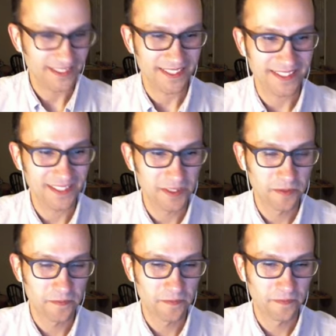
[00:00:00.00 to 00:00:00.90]

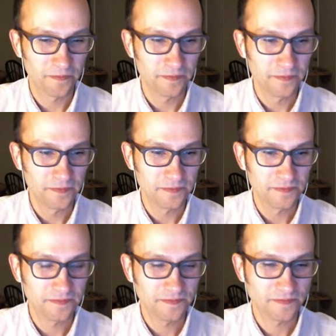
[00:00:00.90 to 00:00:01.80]

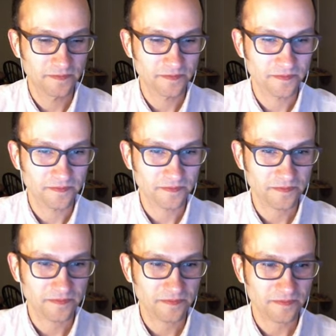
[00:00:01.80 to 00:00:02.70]

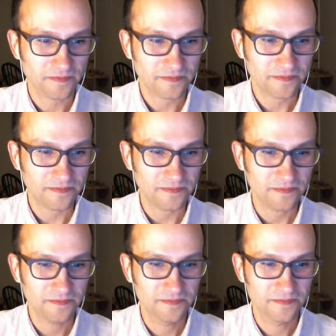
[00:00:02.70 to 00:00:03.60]

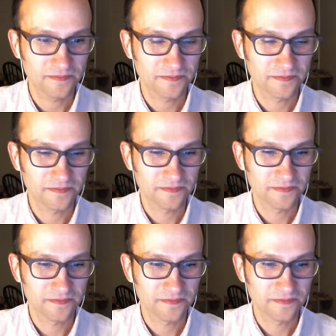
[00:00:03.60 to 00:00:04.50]

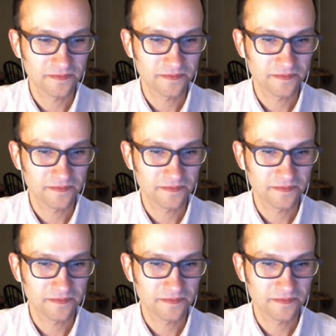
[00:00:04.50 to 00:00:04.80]
No words are spoken by the person on screen.